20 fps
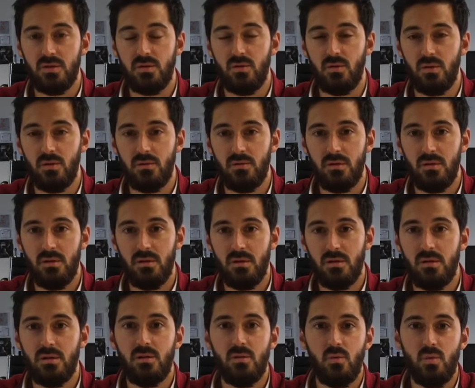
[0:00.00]
euro,
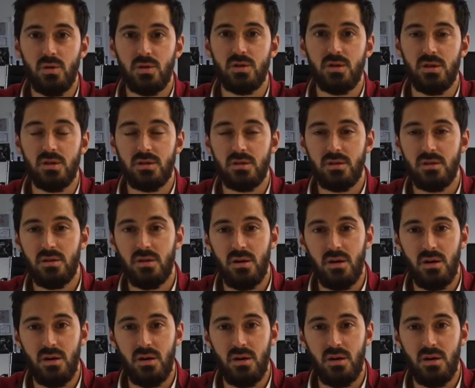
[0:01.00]
which is